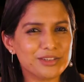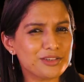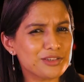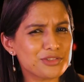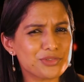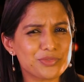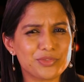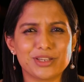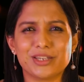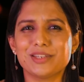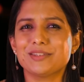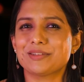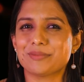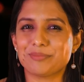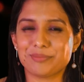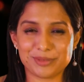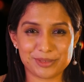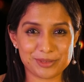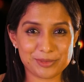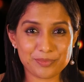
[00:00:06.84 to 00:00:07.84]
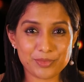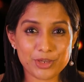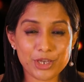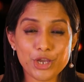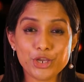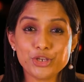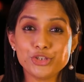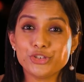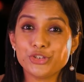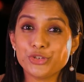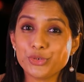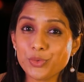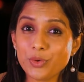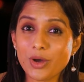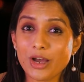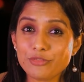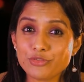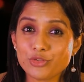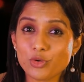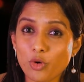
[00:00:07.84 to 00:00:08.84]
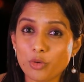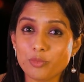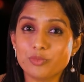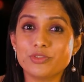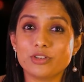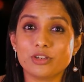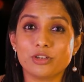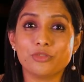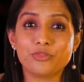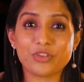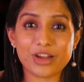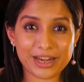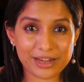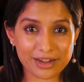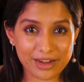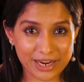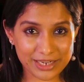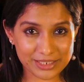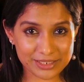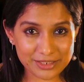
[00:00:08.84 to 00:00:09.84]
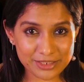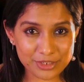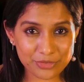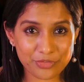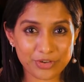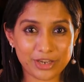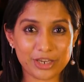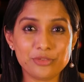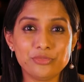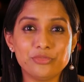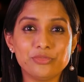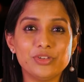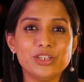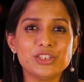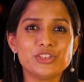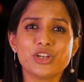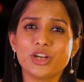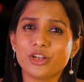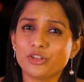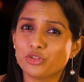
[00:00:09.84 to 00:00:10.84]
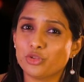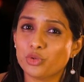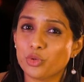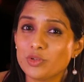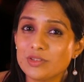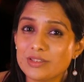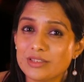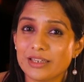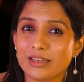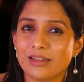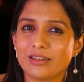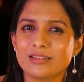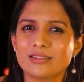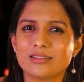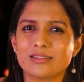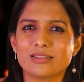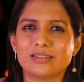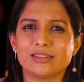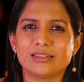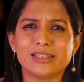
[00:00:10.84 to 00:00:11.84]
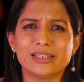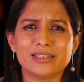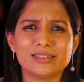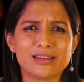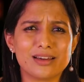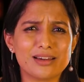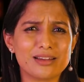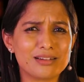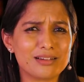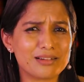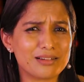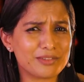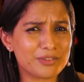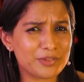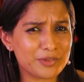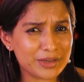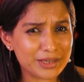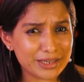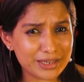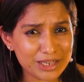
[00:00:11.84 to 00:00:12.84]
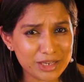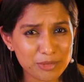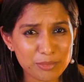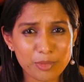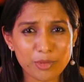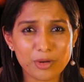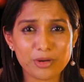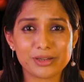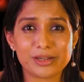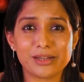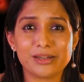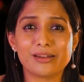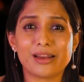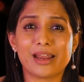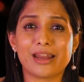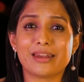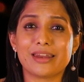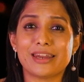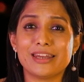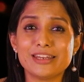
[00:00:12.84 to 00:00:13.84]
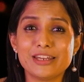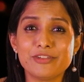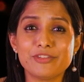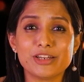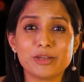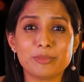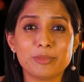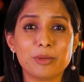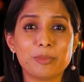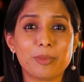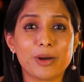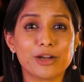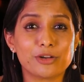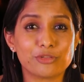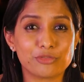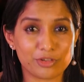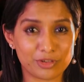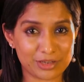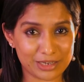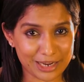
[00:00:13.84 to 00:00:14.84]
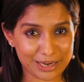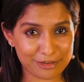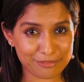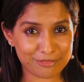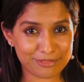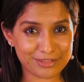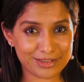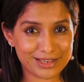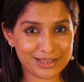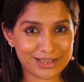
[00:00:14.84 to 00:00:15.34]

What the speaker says: It is very simple. You have to observe and identify which are those things that are really important and inevitable part for life.